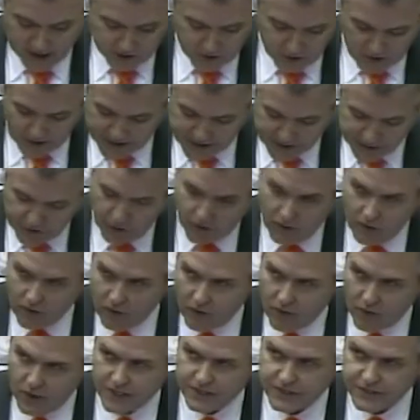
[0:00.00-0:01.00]
So I don't
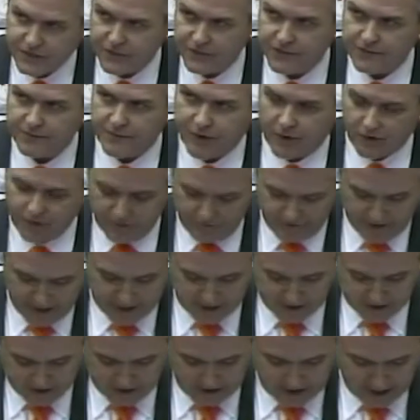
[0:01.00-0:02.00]
question your
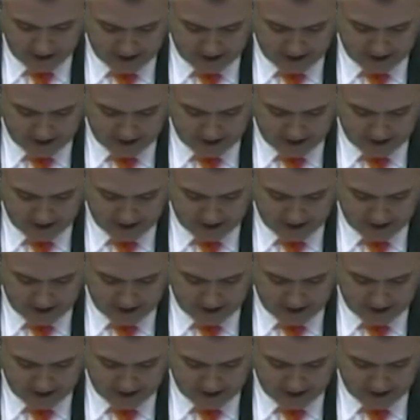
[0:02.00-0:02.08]
motivation.